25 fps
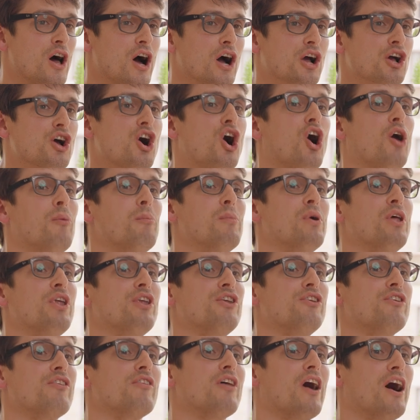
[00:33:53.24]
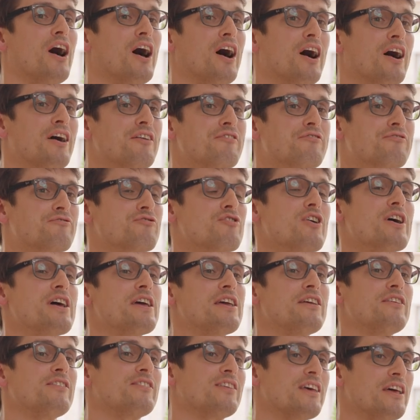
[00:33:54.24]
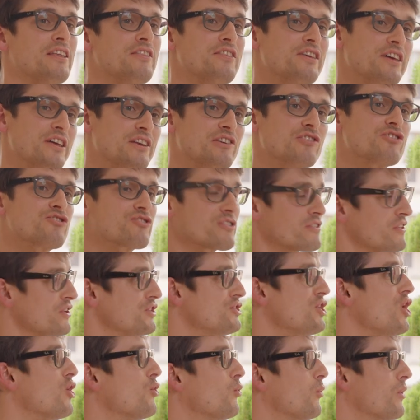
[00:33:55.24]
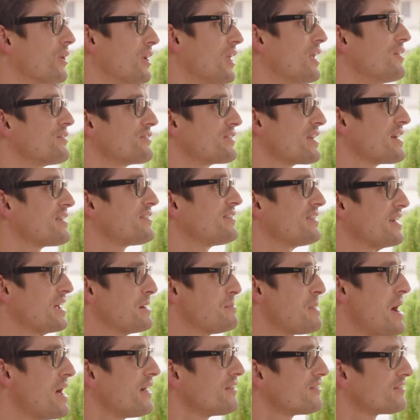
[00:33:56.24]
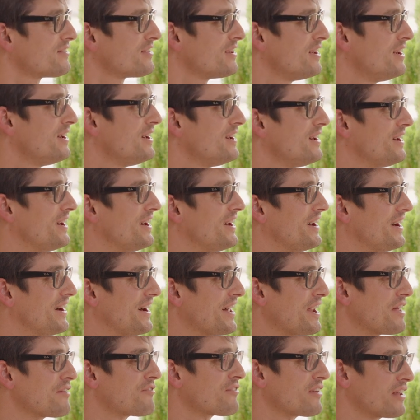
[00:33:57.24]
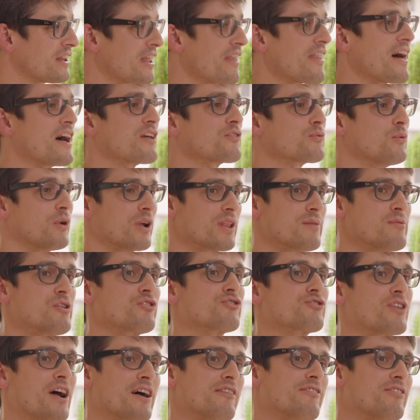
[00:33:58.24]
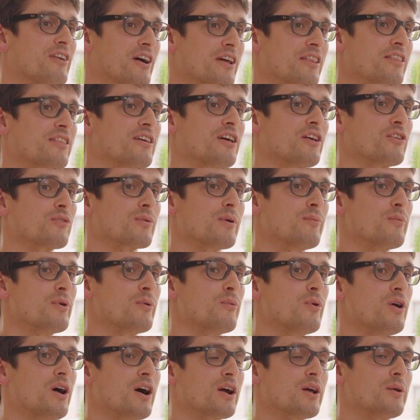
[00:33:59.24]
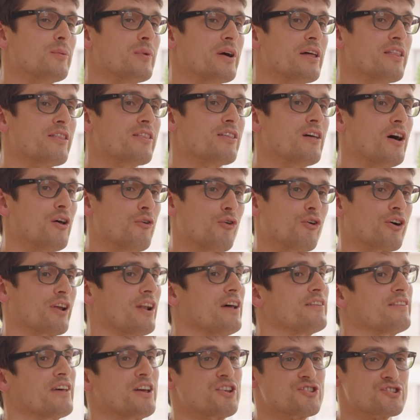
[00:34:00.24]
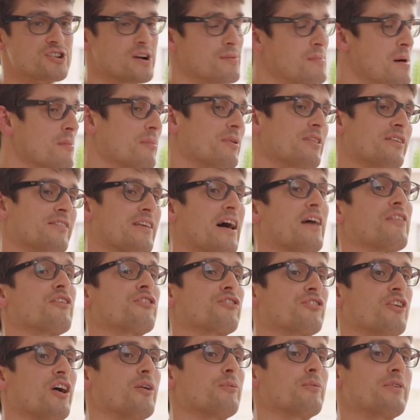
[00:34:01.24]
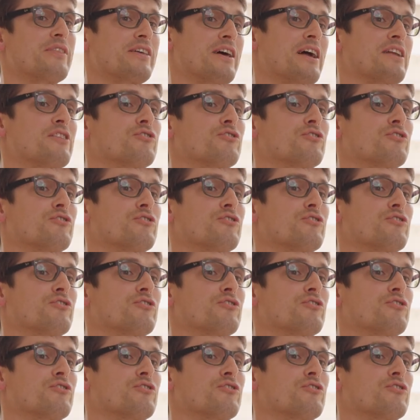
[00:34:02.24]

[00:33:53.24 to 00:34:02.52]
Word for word: a common uh, phrase in the industry that no one loves their CMS. Uh, and I feel like that's one of the most gratifying things when we're working with an organization. I remember this at the Sun with the